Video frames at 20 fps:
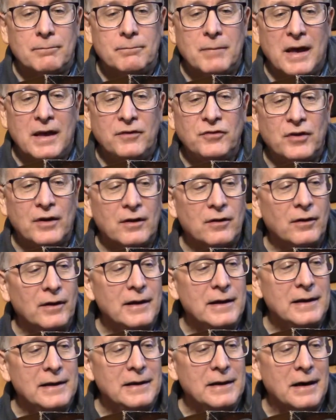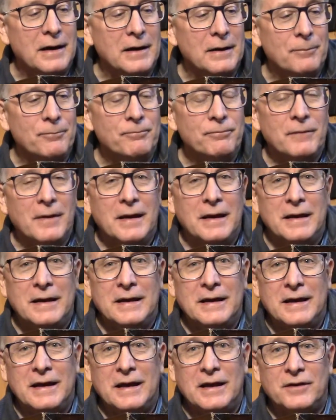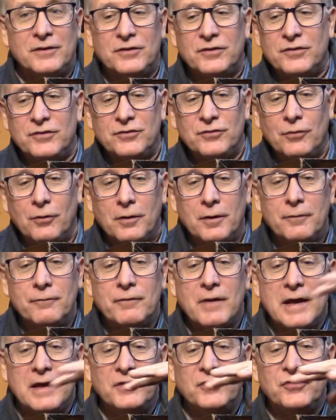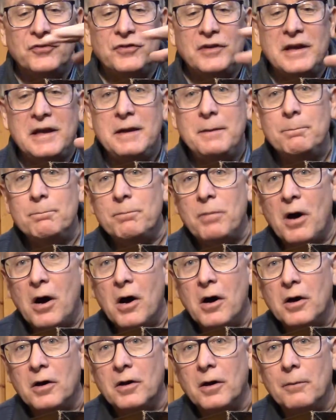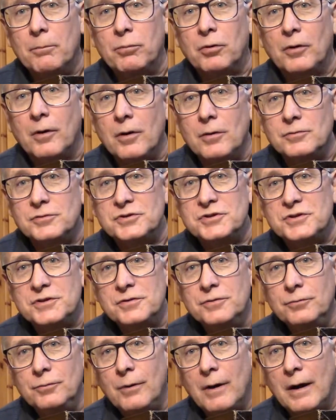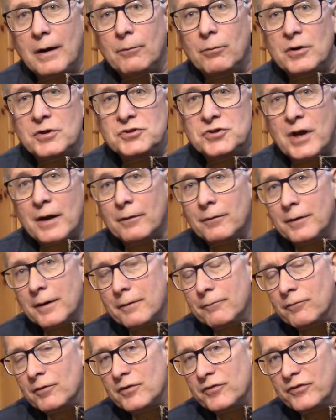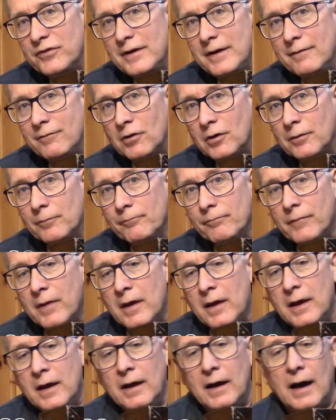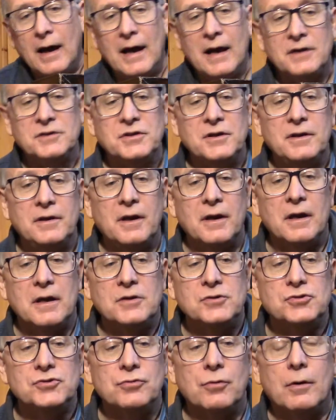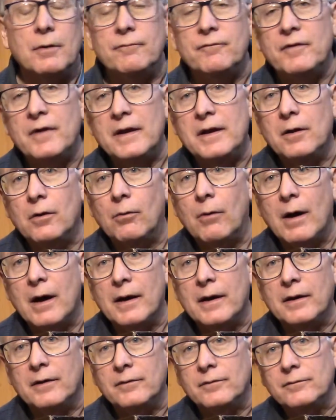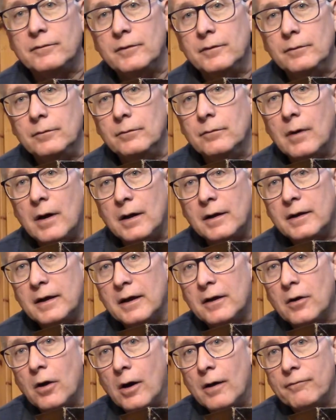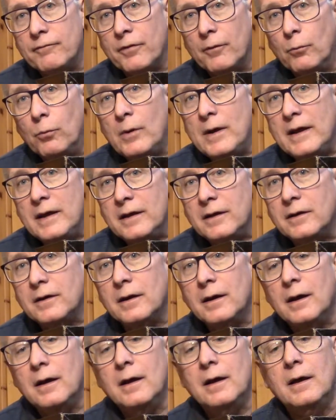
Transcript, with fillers: Basically, uh, it's sort of a steampunk approach to a regenerative receiver. I actually did a short video on it to uh, kick off the week,